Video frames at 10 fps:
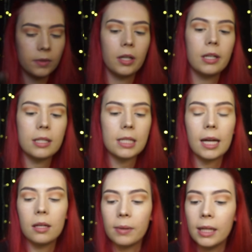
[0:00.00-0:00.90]
Only a
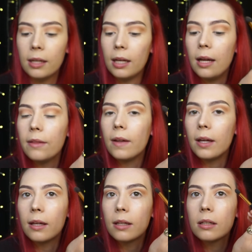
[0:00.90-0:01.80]
tiny bit. And
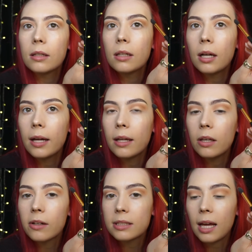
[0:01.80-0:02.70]
then I
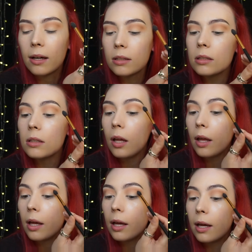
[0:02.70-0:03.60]
look down
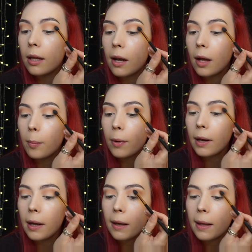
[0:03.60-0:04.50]
and I put
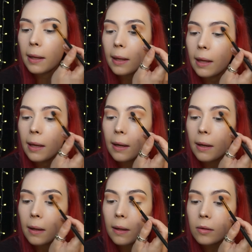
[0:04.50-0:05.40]
it like
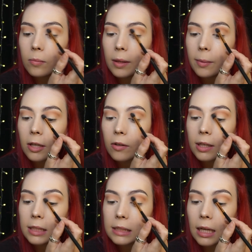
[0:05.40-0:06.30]
here where my
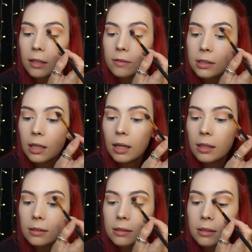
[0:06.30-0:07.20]
crease kind of
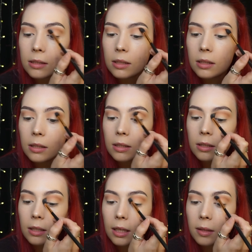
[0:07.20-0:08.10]
starts.
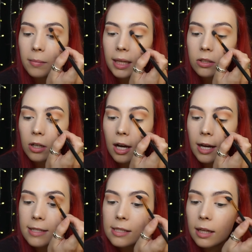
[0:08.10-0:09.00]
And it makes your
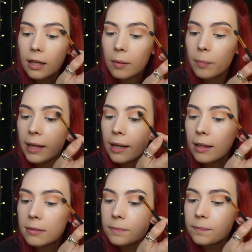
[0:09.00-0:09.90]
eyes look
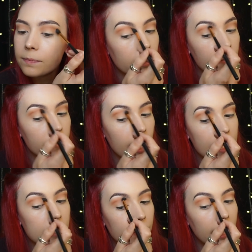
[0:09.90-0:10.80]
bigger. Don't forget
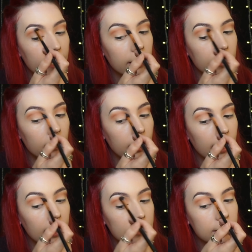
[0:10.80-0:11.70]
to blend
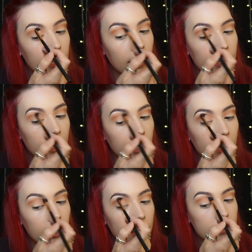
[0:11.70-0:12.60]
inside
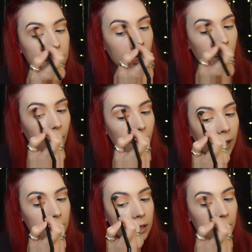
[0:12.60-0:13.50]
here because that part
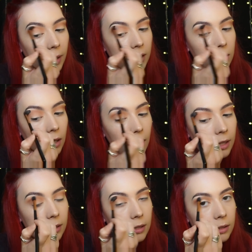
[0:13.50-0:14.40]
actually makes your
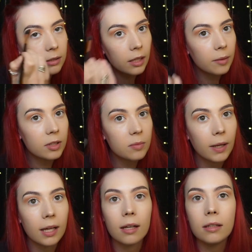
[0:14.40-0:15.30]
eyes look so much
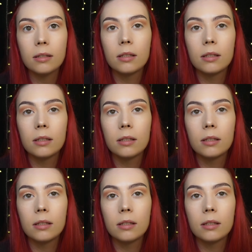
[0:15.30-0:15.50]
bigger.